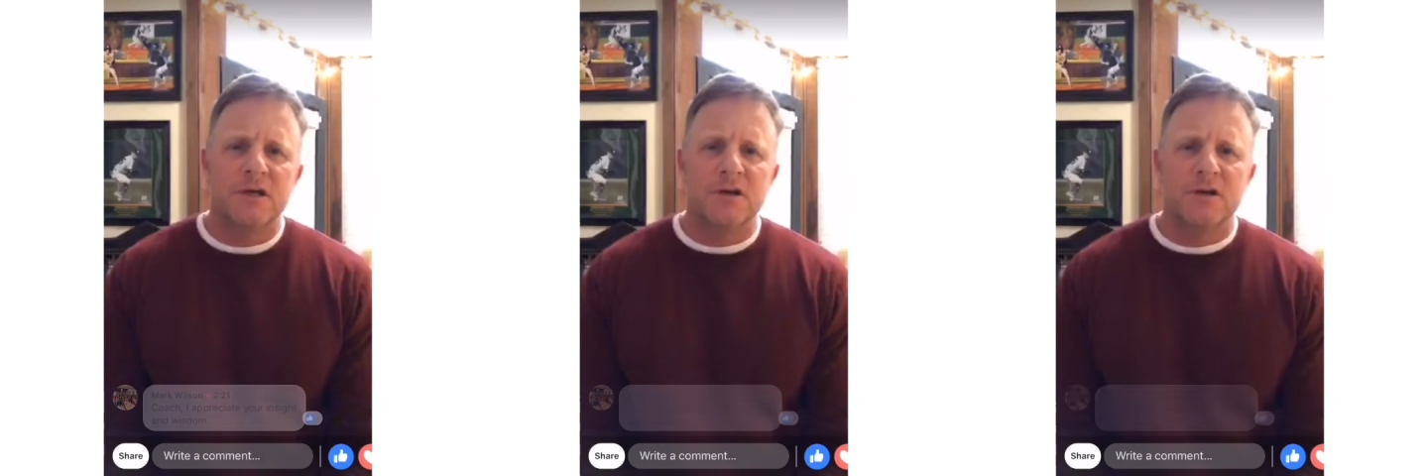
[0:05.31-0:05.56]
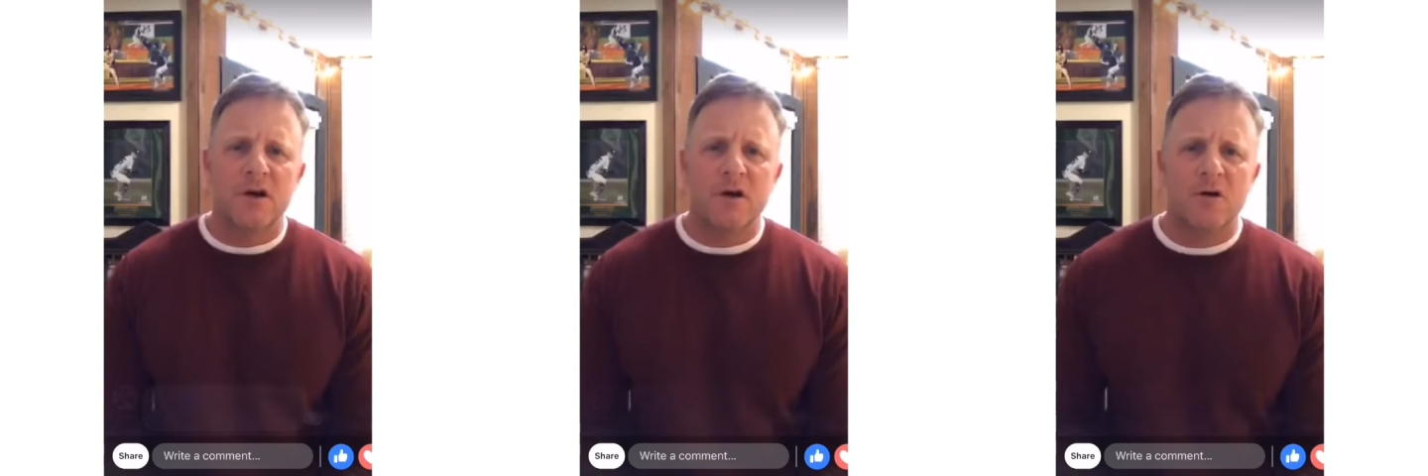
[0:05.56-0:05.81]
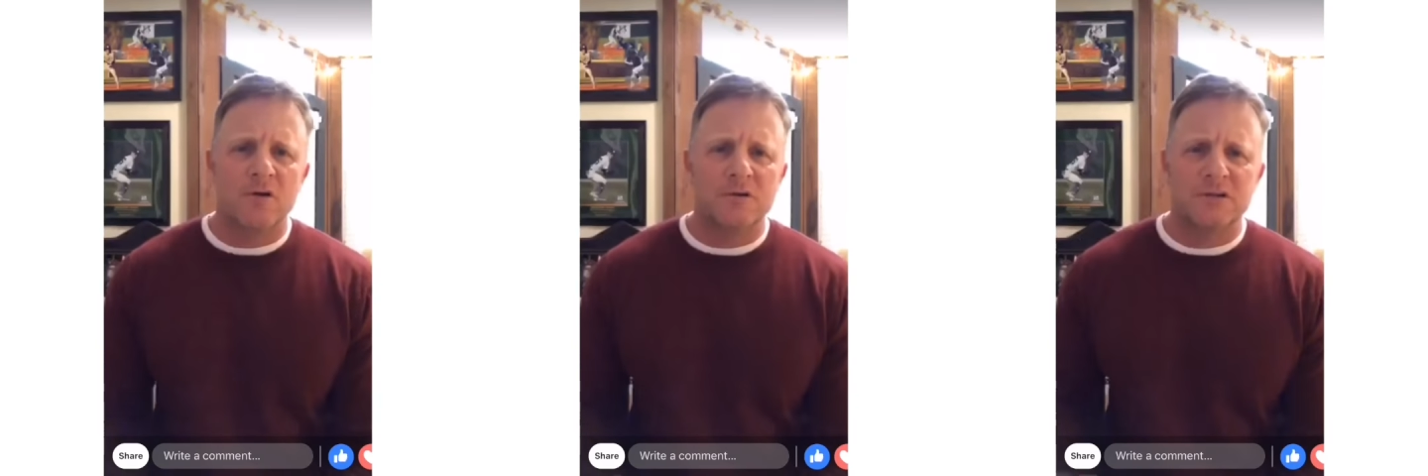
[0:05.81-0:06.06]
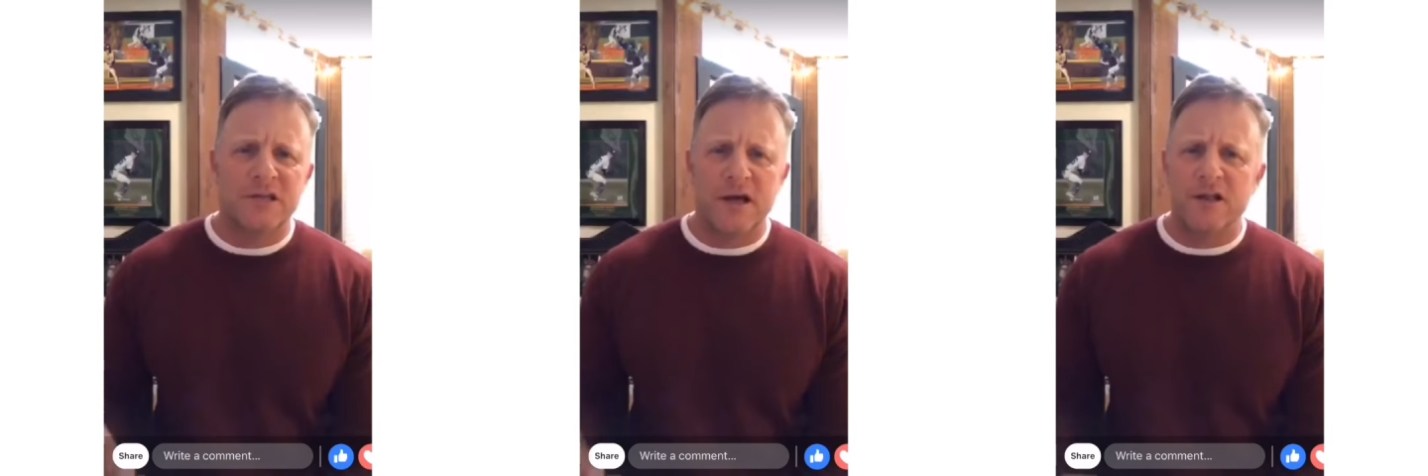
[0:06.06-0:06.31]
you know,
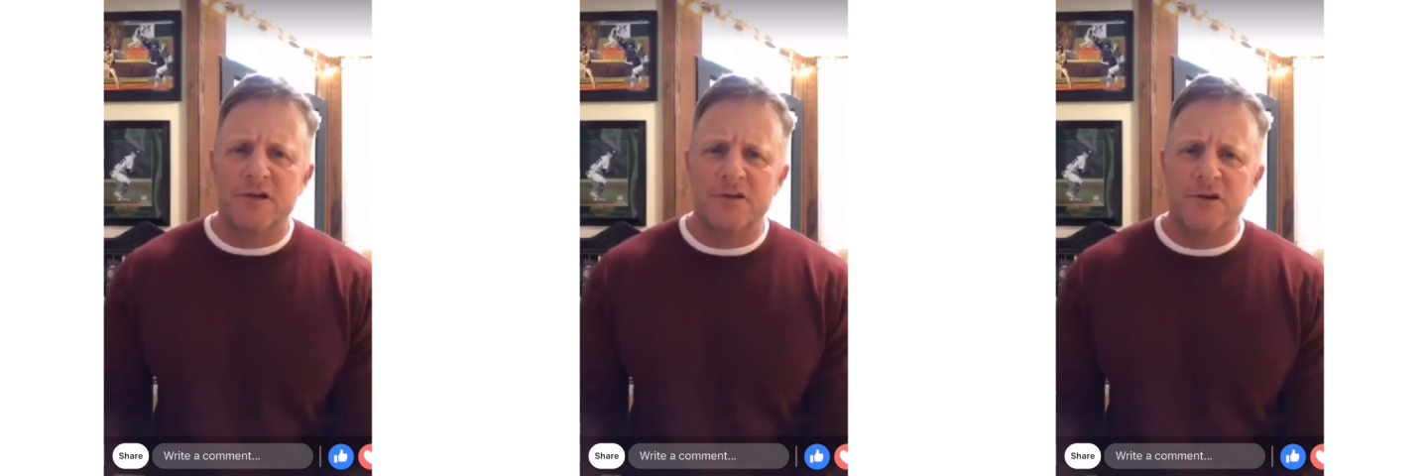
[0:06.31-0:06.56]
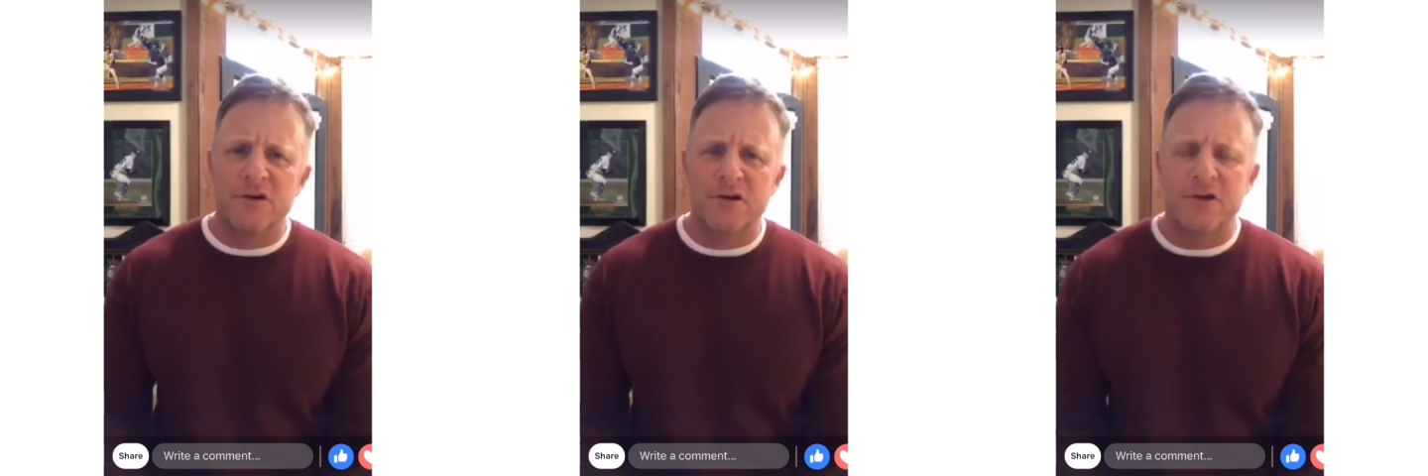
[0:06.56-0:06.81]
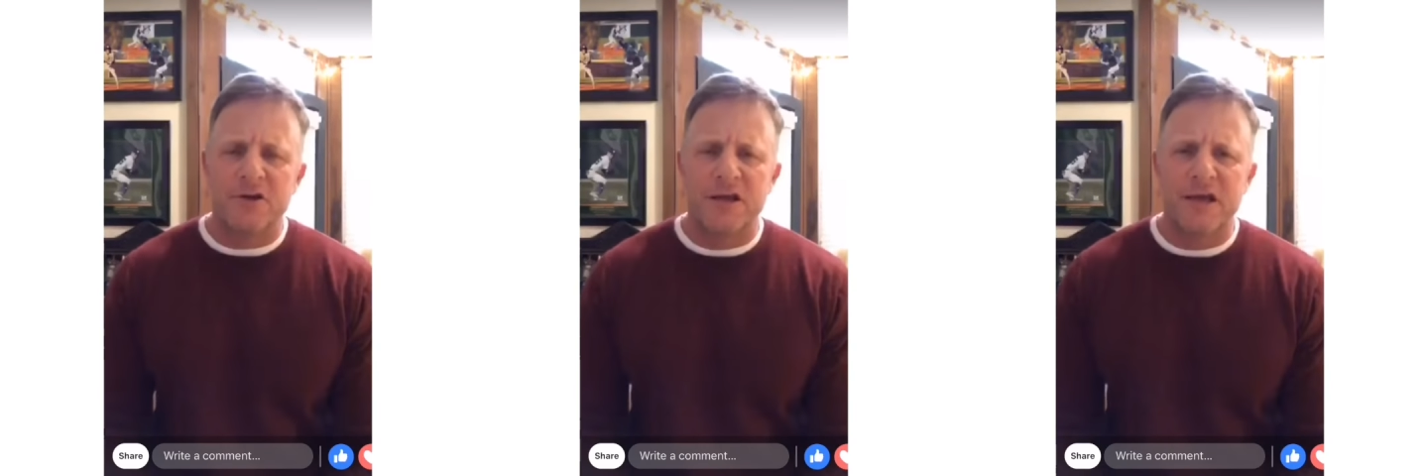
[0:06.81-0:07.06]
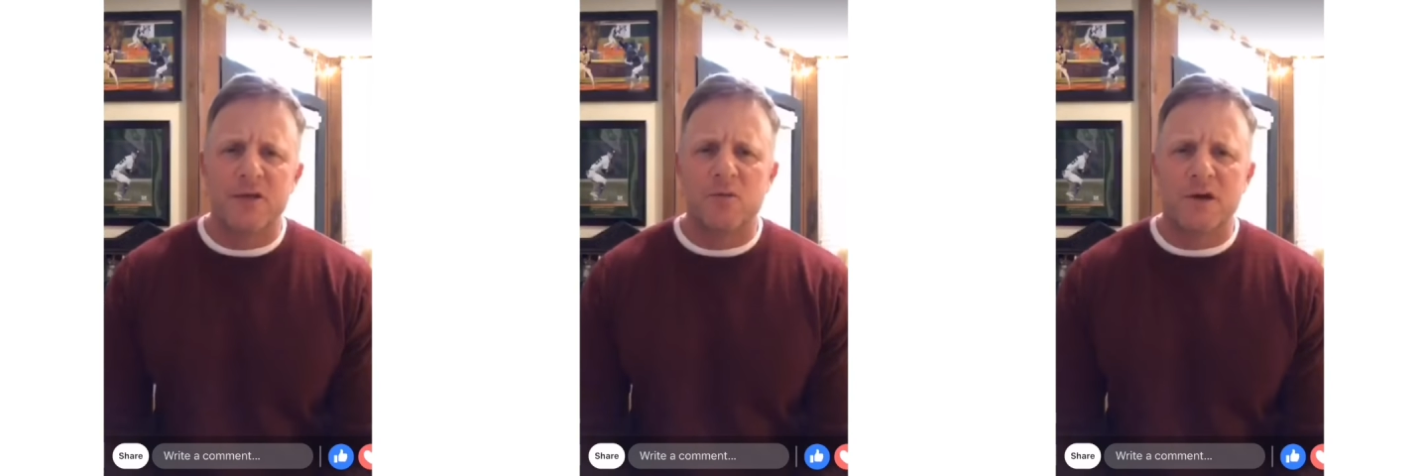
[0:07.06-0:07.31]
telling your
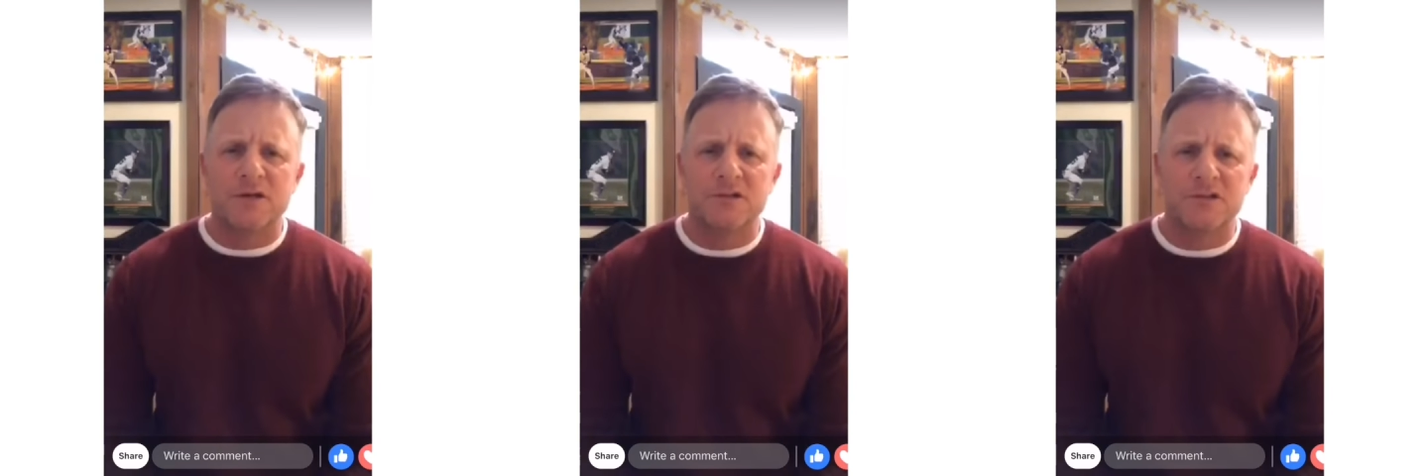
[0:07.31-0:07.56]
kid what